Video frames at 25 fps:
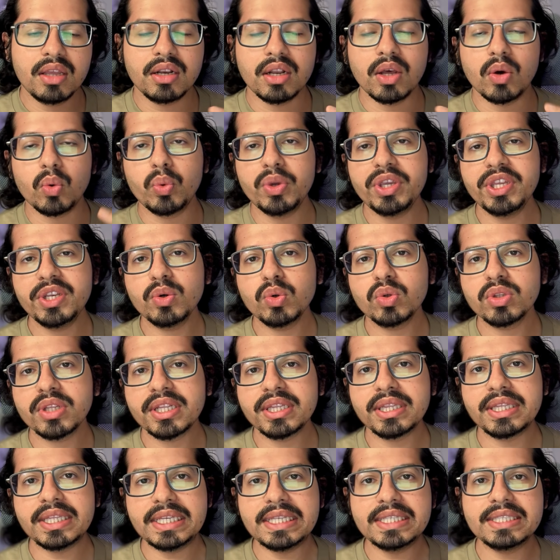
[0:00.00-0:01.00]
Now we know
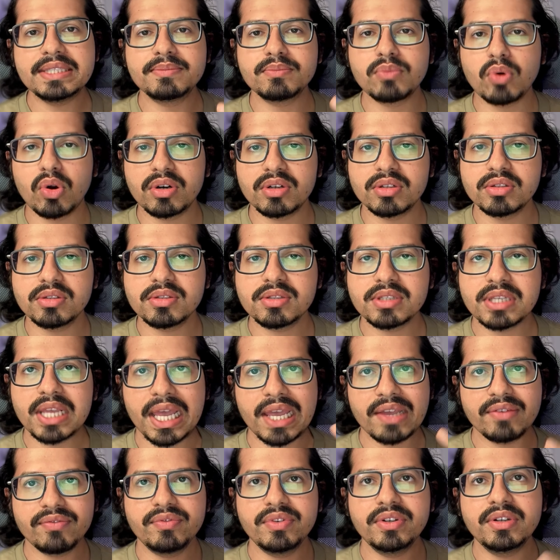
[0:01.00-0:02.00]
that these models
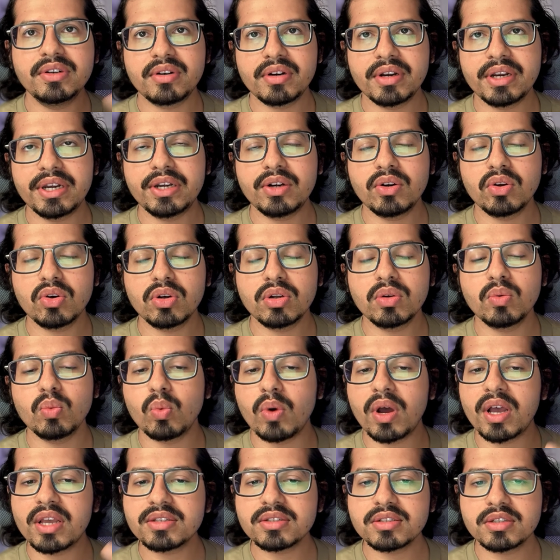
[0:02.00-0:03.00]
have been trained on
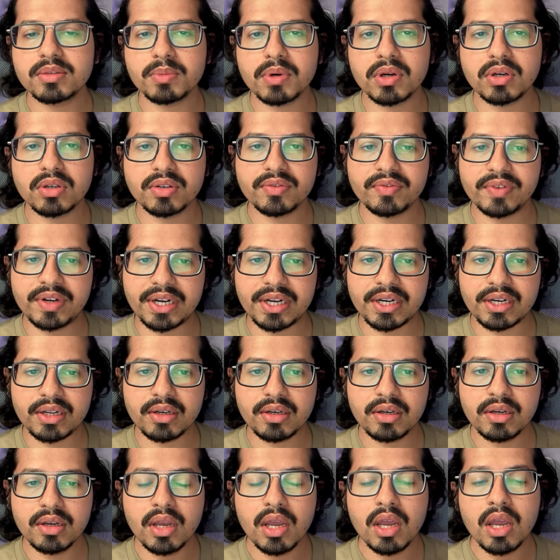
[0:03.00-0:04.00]
vast amount of
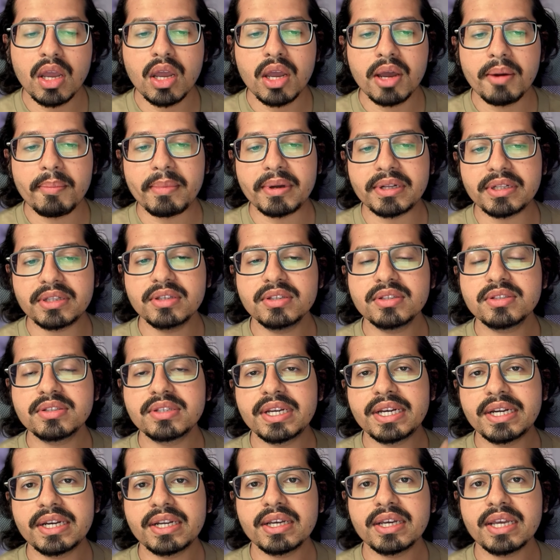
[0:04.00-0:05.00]
data, but this
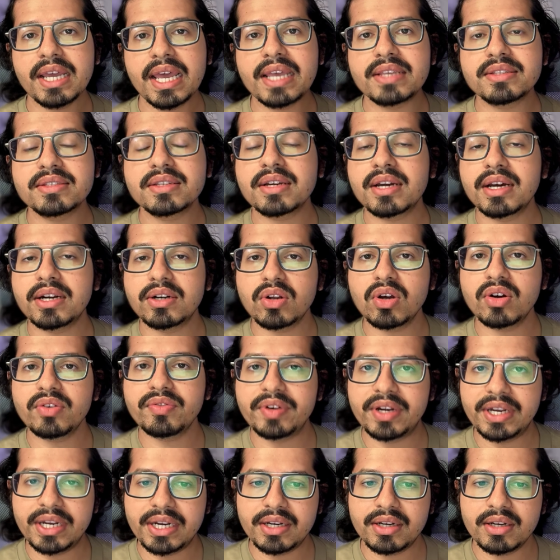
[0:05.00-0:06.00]
data has a
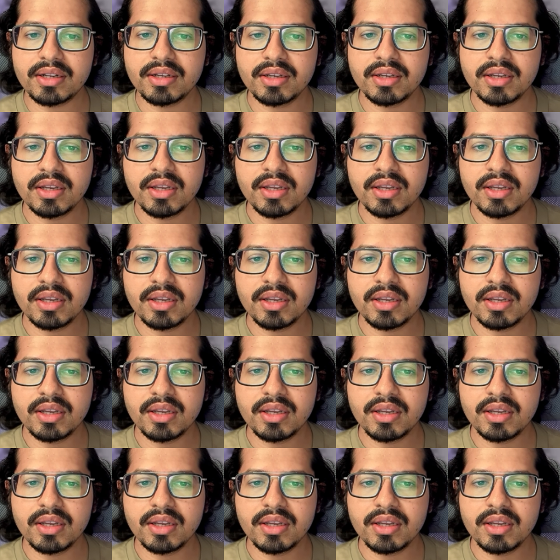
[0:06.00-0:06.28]
cutoff date.